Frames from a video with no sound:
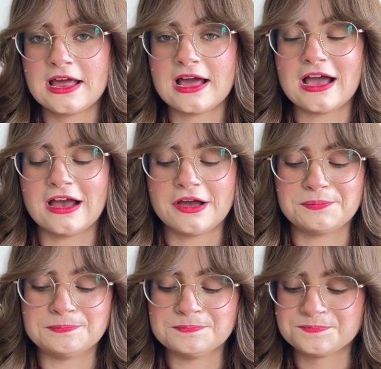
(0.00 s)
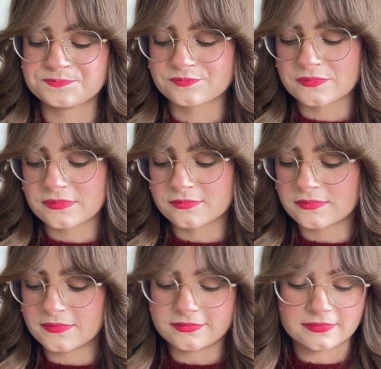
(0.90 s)
and
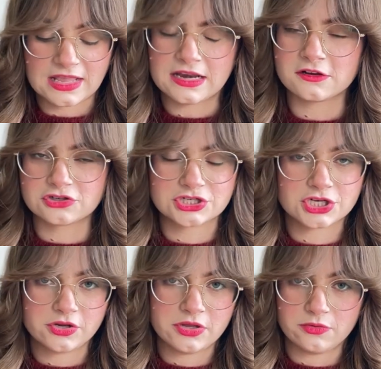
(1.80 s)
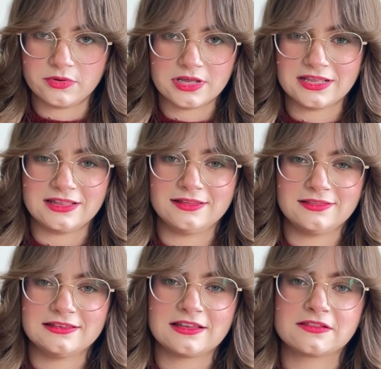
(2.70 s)
I'll just show you, it
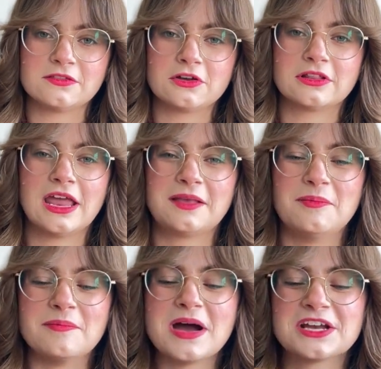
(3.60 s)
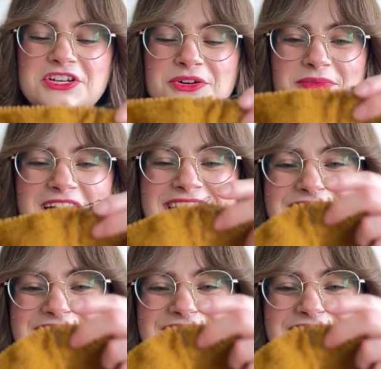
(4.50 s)
doesn't look like much right